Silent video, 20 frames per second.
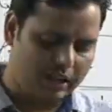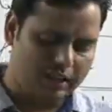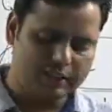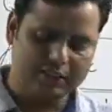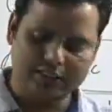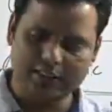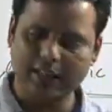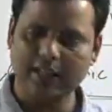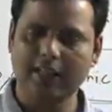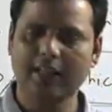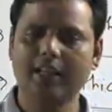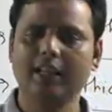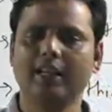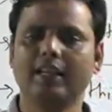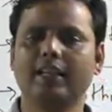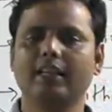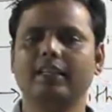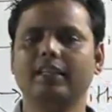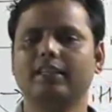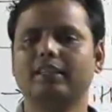say
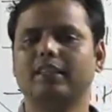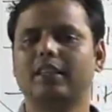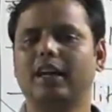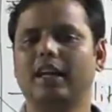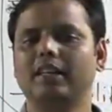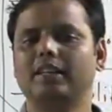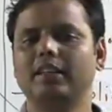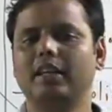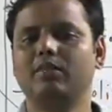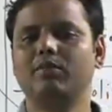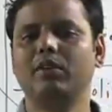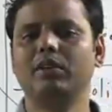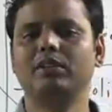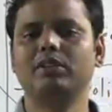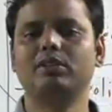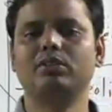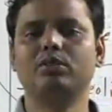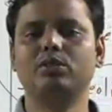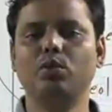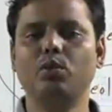that this culture
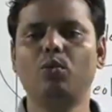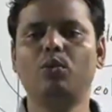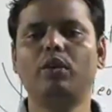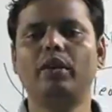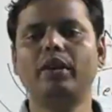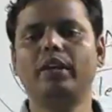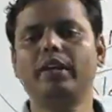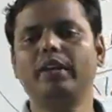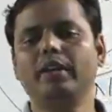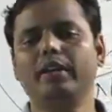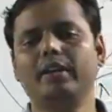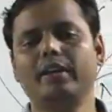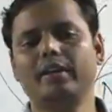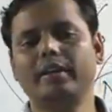was totally